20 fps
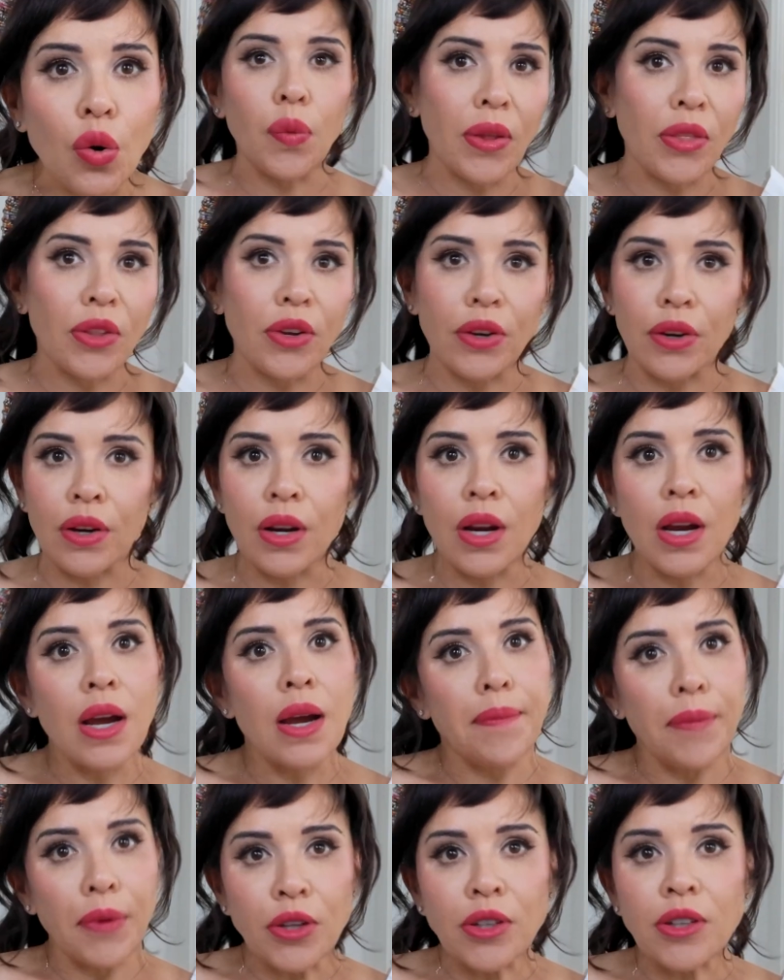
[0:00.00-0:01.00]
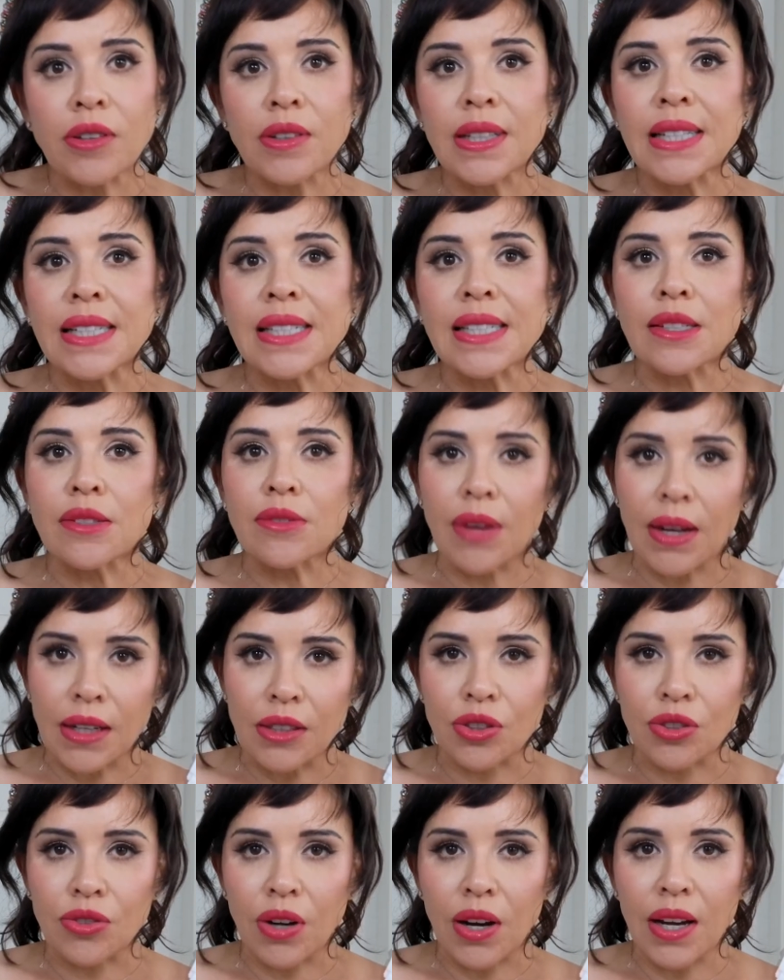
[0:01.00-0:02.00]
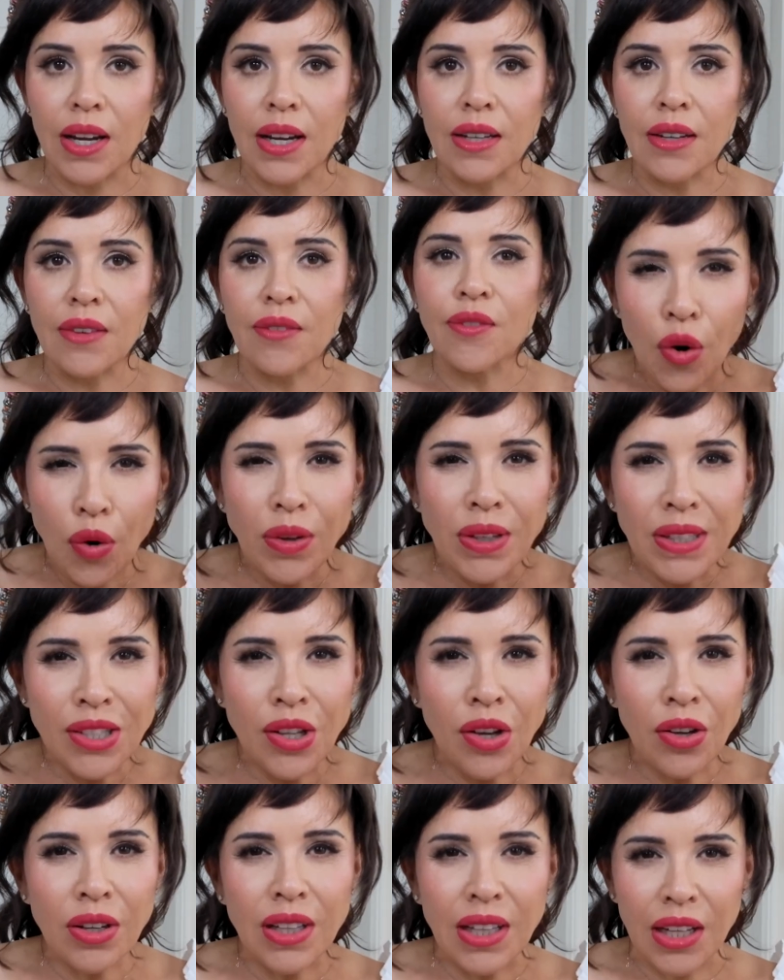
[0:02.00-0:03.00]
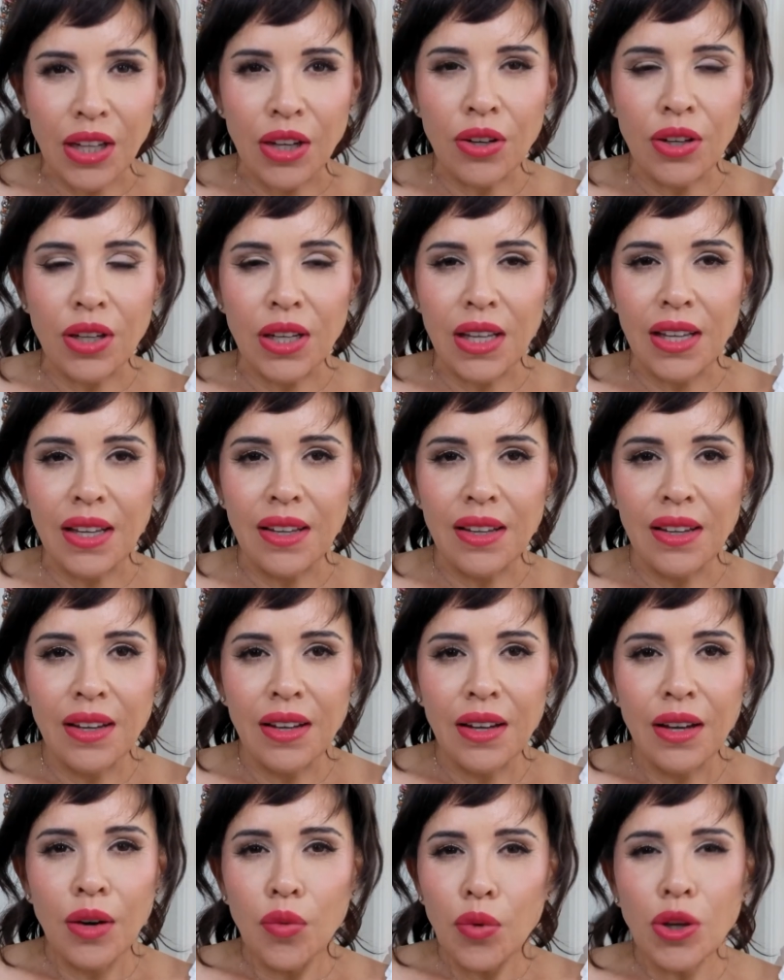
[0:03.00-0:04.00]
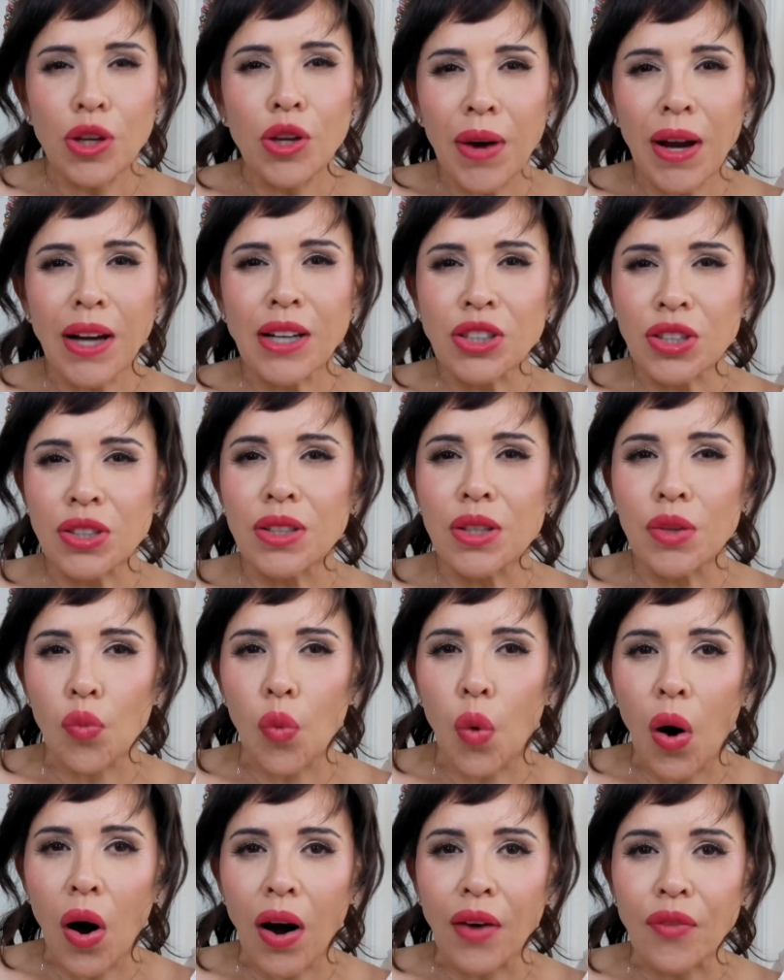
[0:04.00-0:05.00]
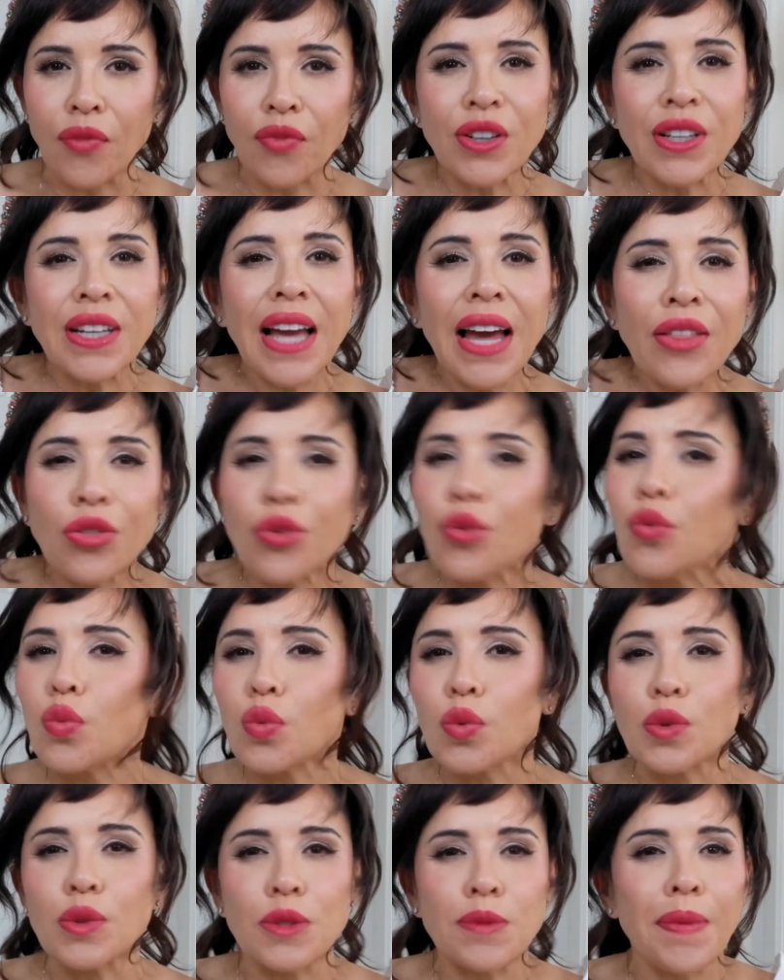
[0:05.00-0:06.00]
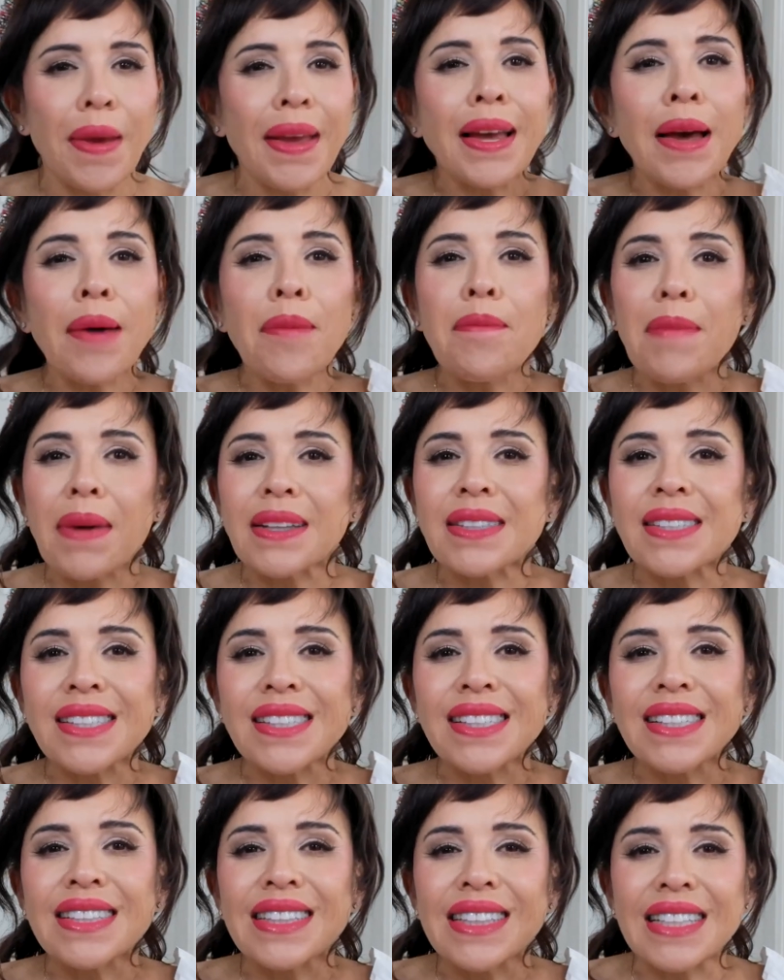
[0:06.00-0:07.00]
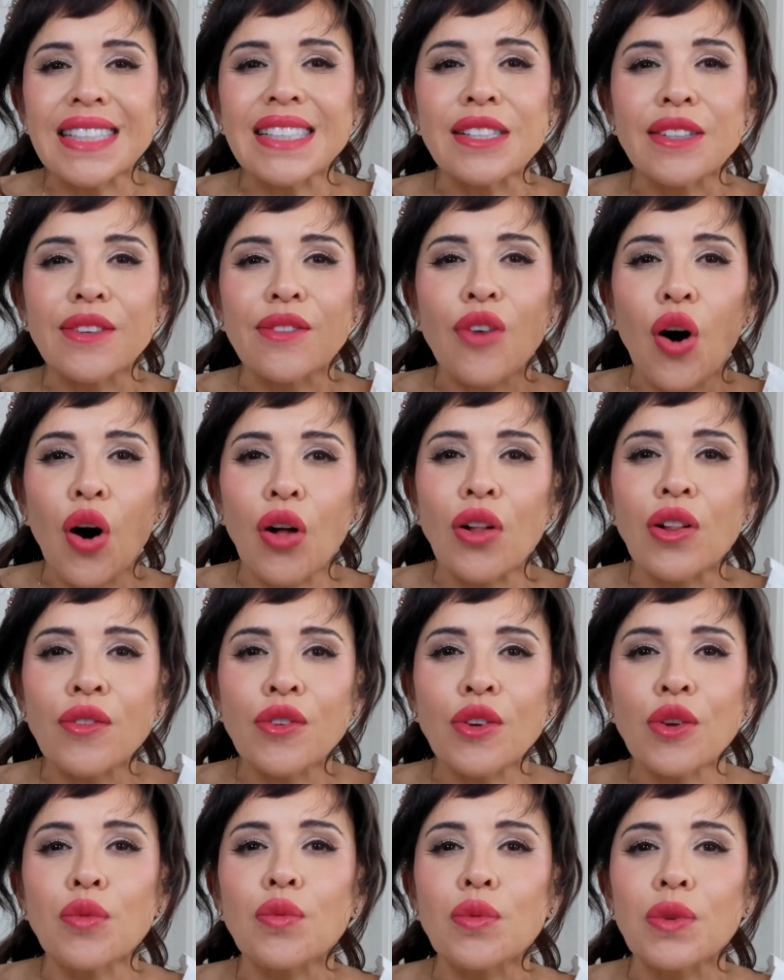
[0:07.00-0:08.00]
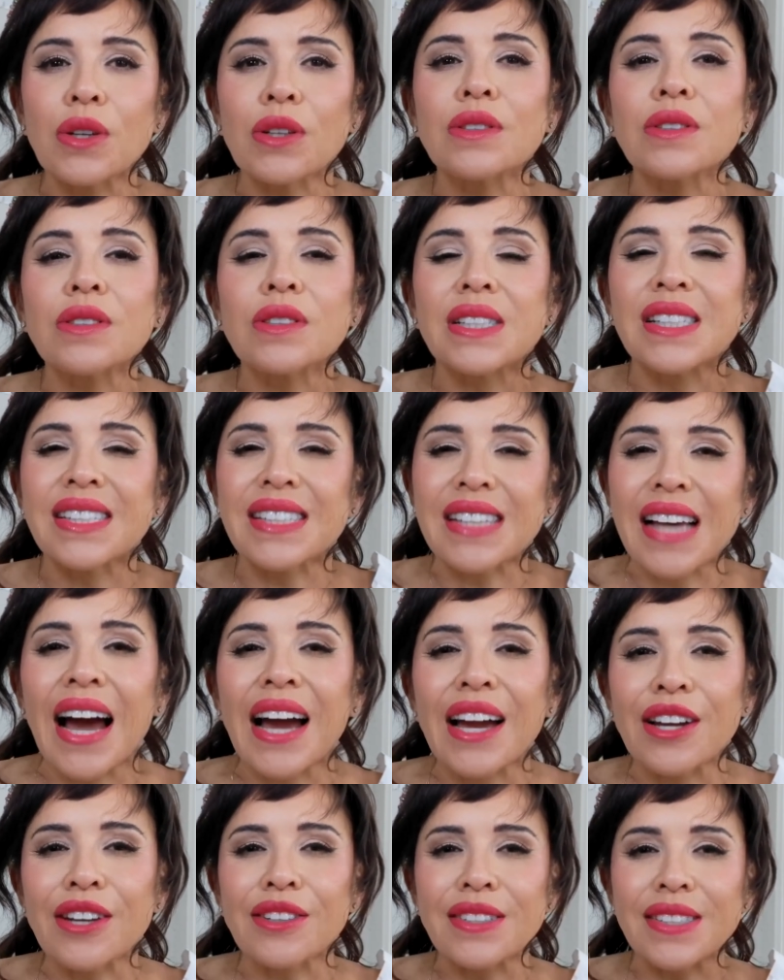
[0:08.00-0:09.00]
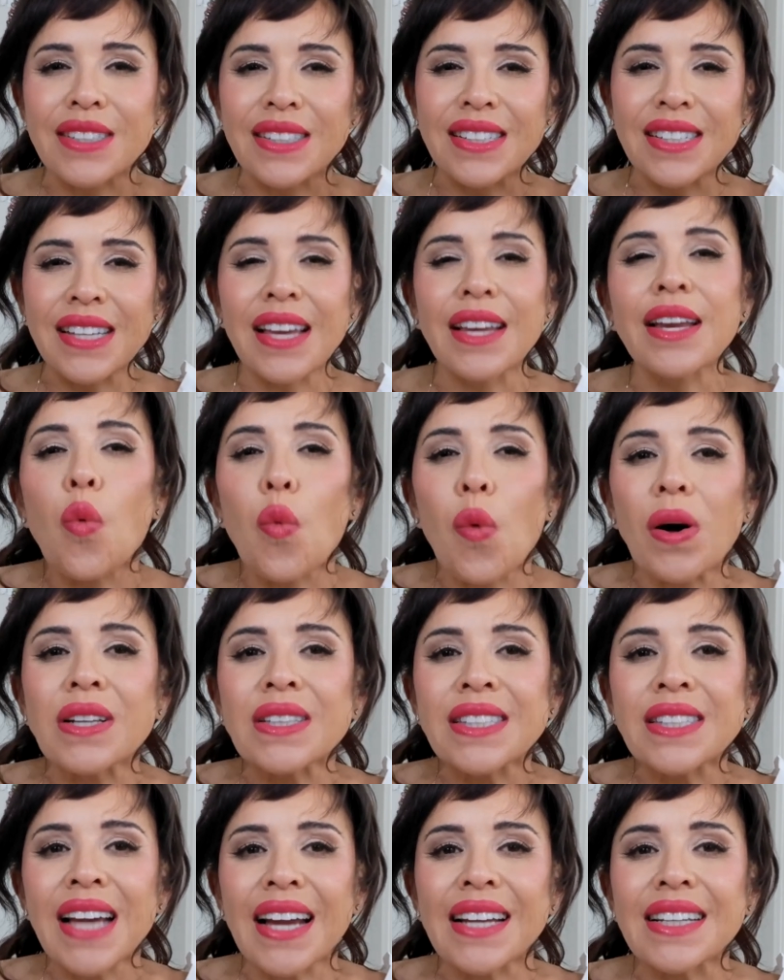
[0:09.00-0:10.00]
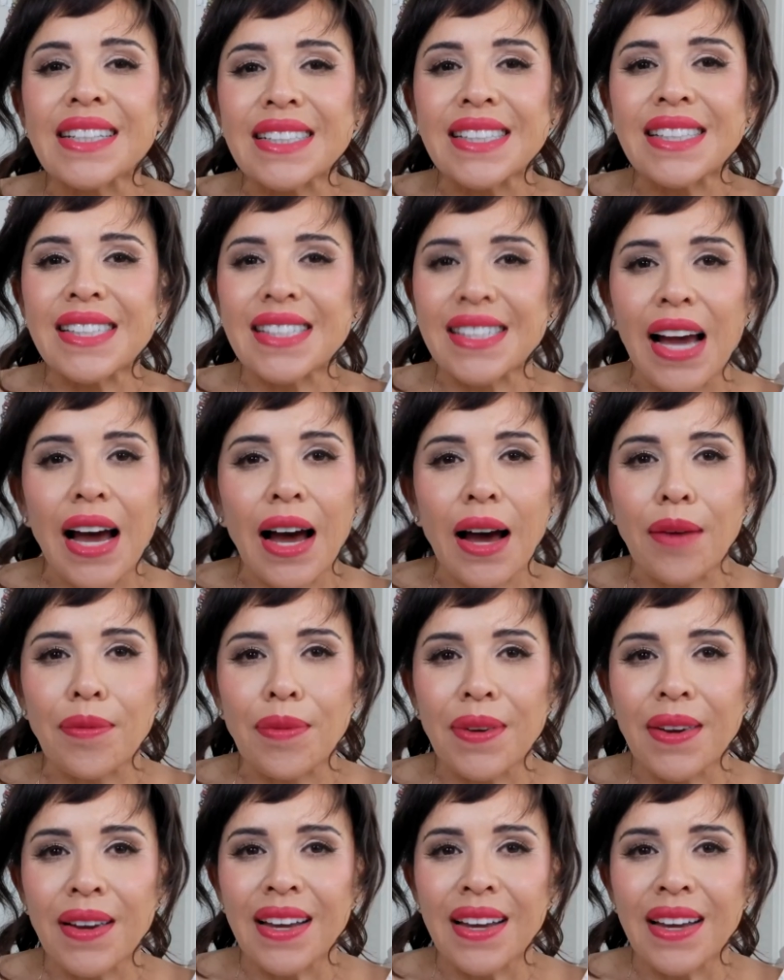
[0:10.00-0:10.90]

or whether Mercury is in retrograde, focus on clarity. What do you actually want? Forget the rules. Make a messy list of all of your real desires and take one tiny step.